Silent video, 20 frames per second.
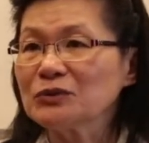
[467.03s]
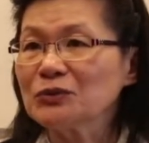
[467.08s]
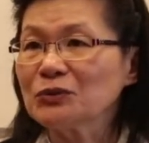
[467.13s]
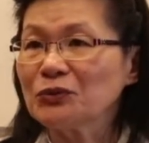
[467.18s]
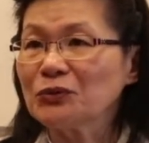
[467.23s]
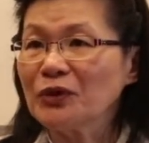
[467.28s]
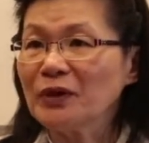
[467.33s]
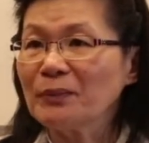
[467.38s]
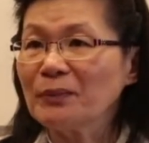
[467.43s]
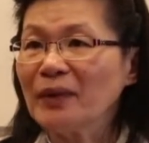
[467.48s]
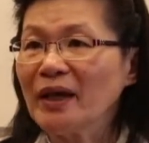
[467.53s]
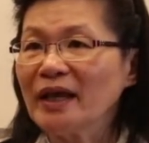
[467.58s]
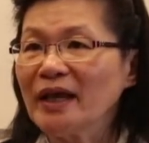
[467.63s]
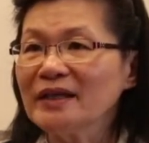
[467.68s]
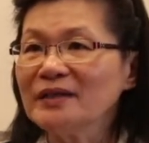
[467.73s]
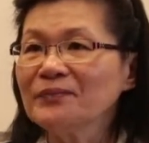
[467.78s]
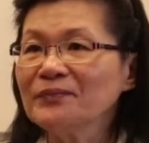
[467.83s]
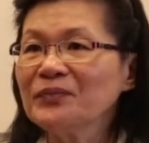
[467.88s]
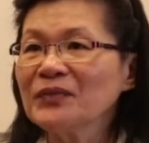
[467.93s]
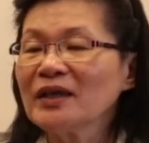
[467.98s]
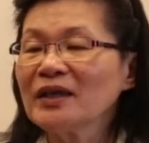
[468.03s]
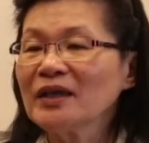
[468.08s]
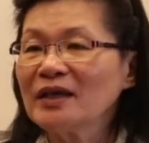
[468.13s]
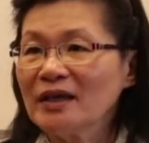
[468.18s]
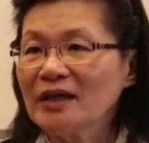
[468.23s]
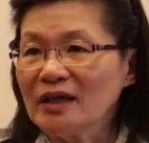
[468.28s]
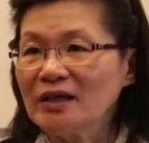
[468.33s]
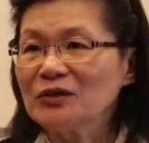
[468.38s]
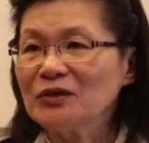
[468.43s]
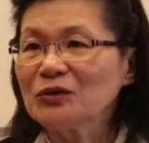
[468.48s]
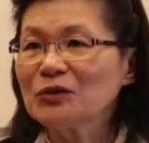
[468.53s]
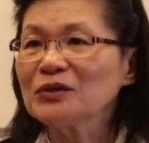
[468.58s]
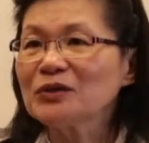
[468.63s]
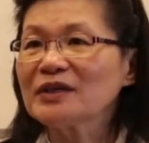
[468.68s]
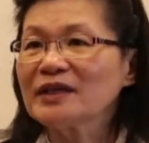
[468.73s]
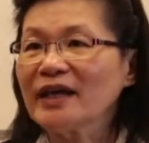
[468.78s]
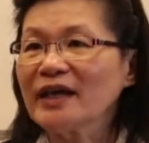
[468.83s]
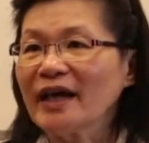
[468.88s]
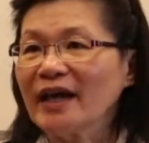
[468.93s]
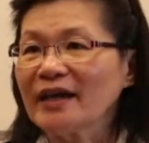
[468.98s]
who remain in good
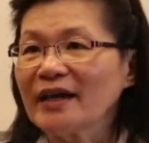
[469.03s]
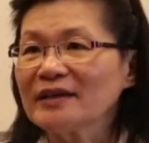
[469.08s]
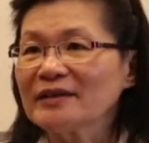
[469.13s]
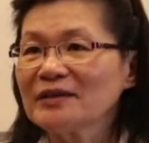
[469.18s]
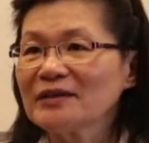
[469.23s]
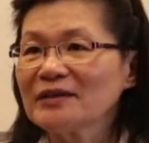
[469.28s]
care